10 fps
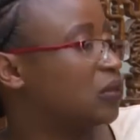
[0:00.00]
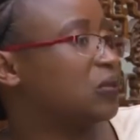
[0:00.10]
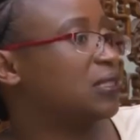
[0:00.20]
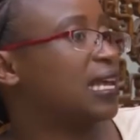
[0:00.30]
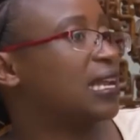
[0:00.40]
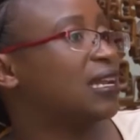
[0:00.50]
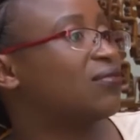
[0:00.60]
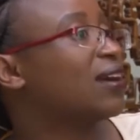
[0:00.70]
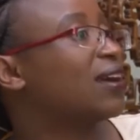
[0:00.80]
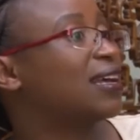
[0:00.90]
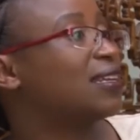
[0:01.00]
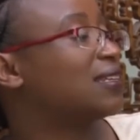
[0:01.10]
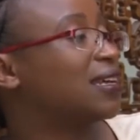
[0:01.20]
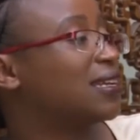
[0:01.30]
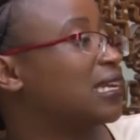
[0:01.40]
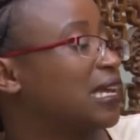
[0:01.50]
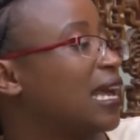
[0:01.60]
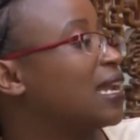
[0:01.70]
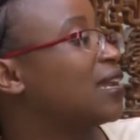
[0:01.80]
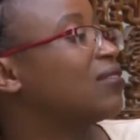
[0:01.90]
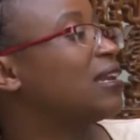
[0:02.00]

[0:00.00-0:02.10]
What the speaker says: See, I had never had a nanny. I had never